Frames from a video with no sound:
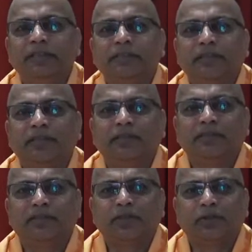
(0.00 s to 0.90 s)

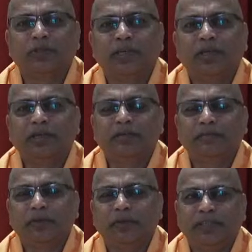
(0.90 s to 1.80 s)
saucha,
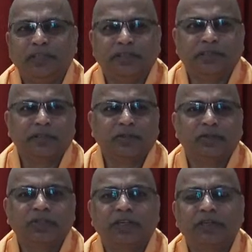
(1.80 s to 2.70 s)
purity;
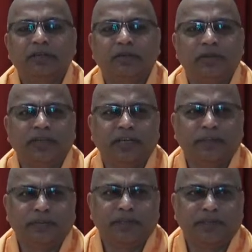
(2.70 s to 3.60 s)
santosha,
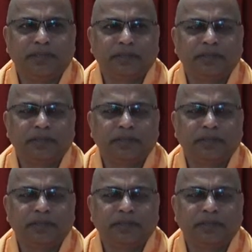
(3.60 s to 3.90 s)
contentment;